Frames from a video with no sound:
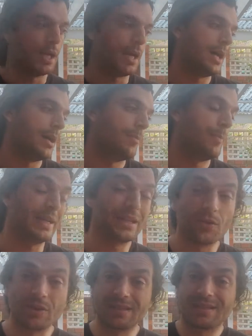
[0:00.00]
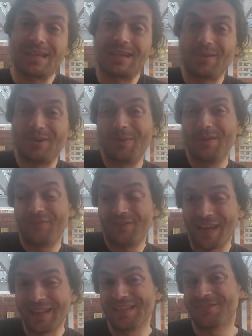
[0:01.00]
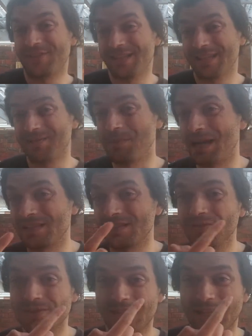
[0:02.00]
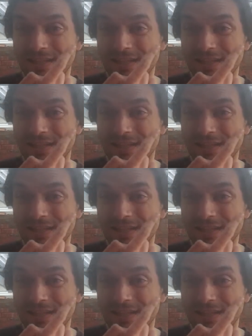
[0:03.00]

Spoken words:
But he always is like, oh, but if you've had this for 6 months, it looks like